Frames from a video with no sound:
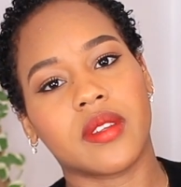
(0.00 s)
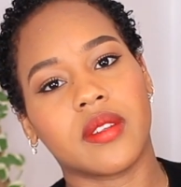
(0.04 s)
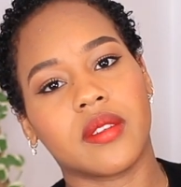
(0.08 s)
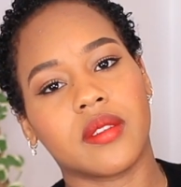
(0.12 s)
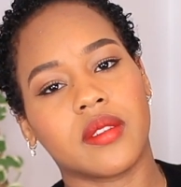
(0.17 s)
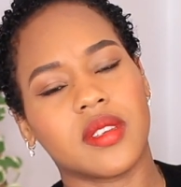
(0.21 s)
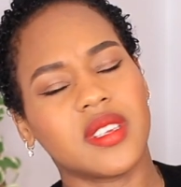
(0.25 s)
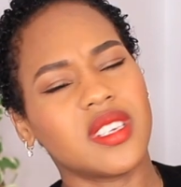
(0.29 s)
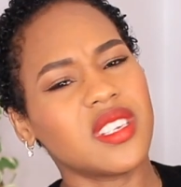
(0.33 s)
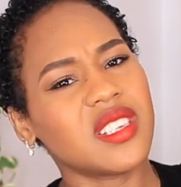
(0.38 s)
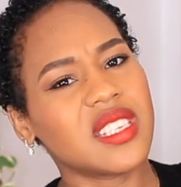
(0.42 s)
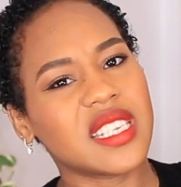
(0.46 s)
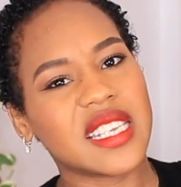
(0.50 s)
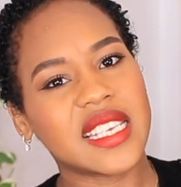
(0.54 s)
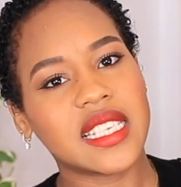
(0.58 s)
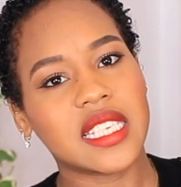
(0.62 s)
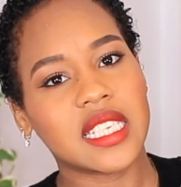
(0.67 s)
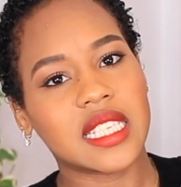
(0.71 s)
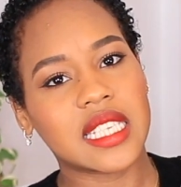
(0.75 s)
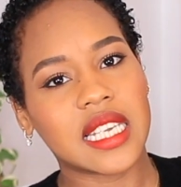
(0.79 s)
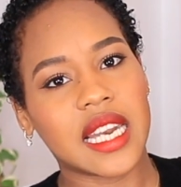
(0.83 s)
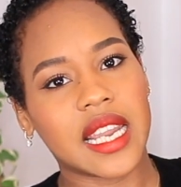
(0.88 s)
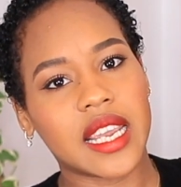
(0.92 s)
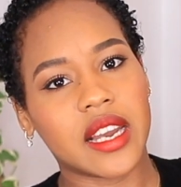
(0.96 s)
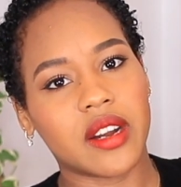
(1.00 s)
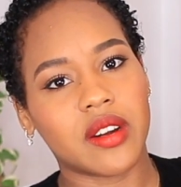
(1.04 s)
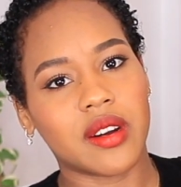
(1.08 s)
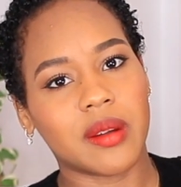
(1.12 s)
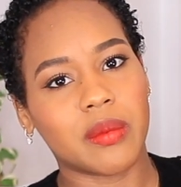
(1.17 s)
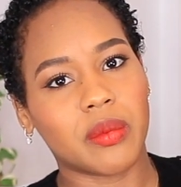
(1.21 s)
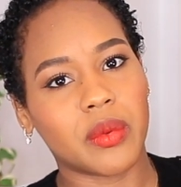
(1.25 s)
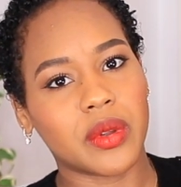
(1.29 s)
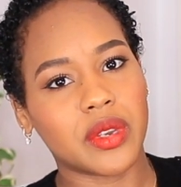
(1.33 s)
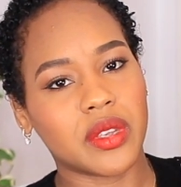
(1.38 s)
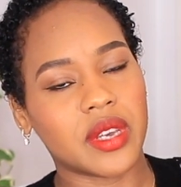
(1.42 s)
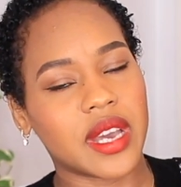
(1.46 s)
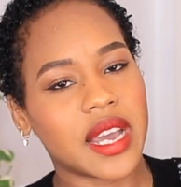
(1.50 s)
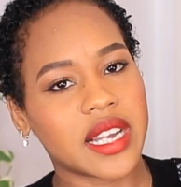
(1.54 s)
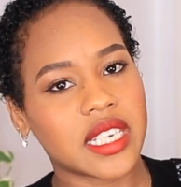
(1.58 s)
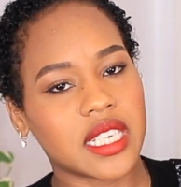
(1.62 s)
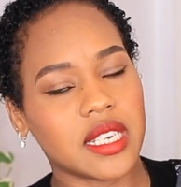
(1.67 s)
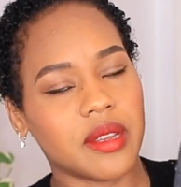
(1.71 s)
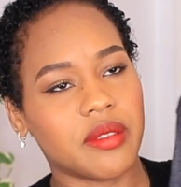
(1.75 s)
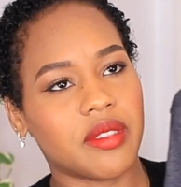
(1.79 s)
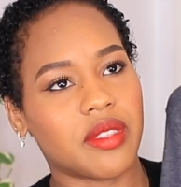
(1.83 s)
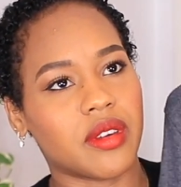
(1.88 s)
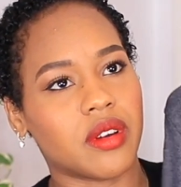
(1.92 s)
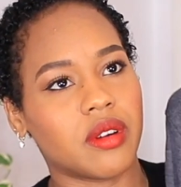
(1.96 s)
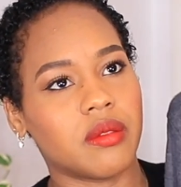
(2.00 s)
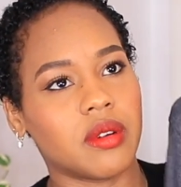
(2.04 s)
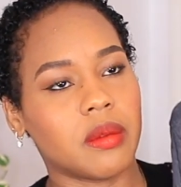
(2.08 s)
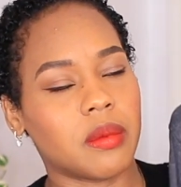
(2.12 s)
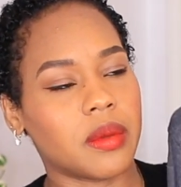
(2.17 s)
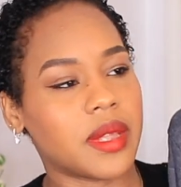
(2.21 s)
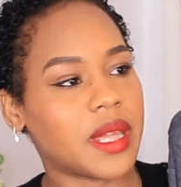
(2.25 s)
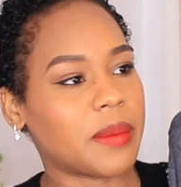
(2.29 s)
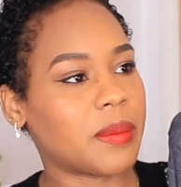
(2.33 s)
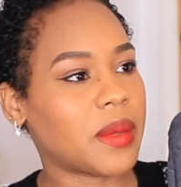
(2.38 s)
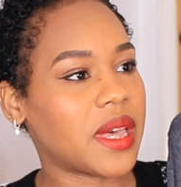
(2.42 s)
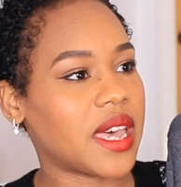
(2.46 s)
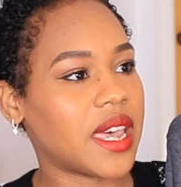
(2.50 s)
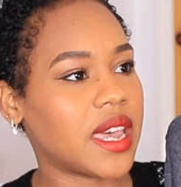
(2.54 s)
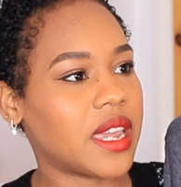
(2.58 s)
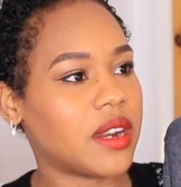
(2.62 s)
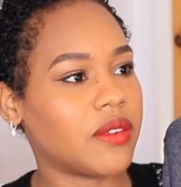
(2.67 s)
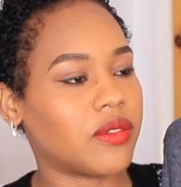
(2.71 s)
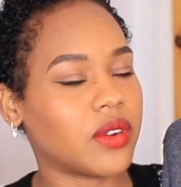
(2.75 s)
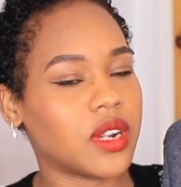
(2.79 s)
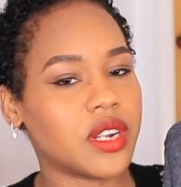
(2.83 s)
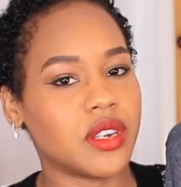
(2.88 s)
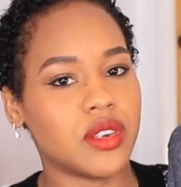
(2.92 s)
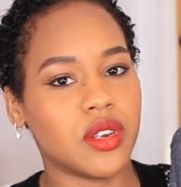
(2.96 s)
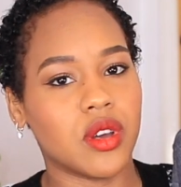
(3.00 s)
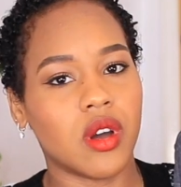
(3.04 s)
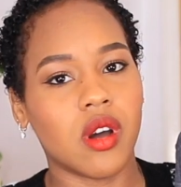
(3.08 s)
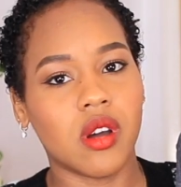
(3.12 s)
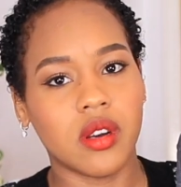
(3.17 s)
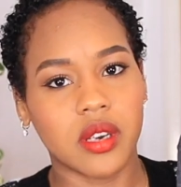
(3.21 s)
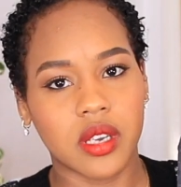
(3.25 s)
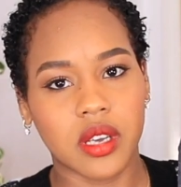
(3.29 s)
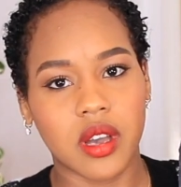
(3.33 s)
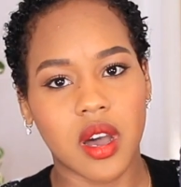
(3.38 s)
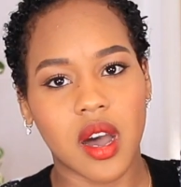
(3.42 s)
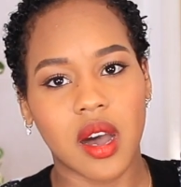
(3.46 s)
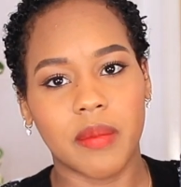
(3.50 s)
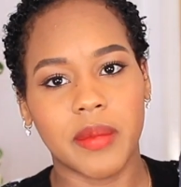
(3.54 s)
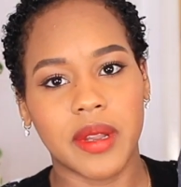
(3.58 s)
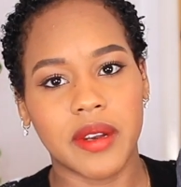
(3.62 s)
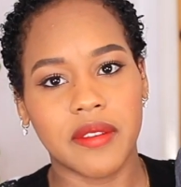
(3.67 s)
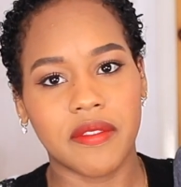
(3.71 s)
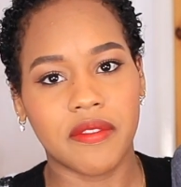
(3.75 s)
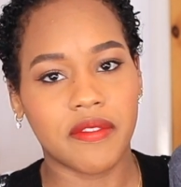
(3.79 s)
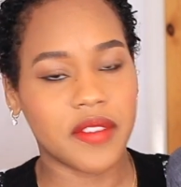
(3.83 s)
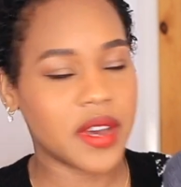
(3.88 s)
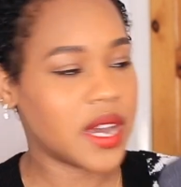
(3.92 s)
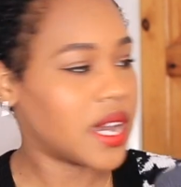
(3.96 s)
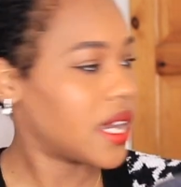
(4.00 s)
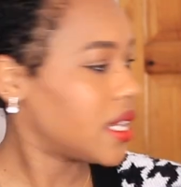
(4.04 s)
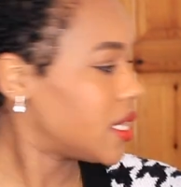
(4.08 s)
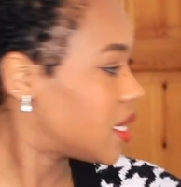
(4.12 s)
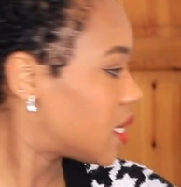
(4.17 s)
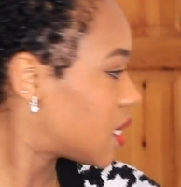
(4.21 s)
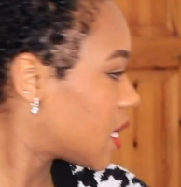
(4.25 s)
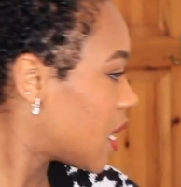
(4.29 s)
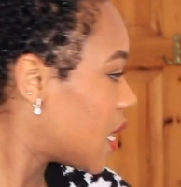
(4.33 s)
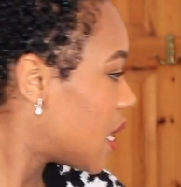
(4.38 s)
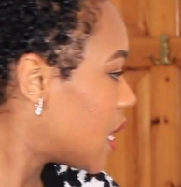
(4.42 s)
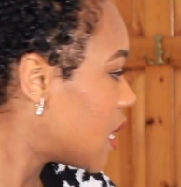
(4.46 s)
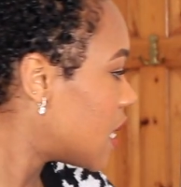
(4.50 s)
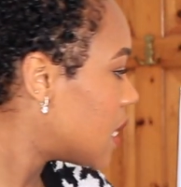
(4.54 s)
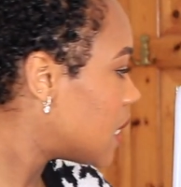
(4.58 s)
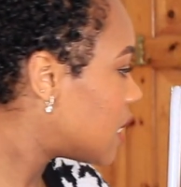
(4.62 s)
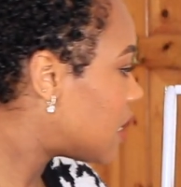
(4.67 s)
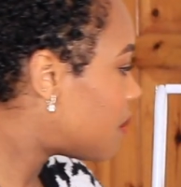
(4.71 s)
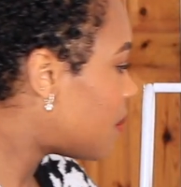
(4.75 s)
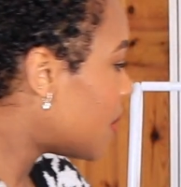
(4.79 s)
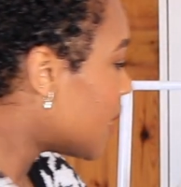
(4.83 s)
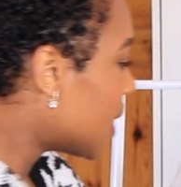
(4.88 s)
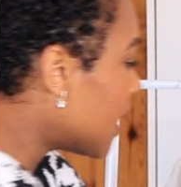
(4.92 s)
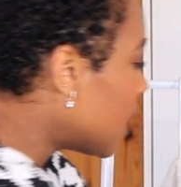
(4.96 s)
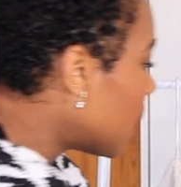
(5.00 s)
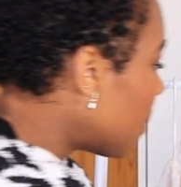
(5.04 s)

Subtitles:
it's just easier to layer up when you're actually thoroughly prepared in your undergarment first. Speaking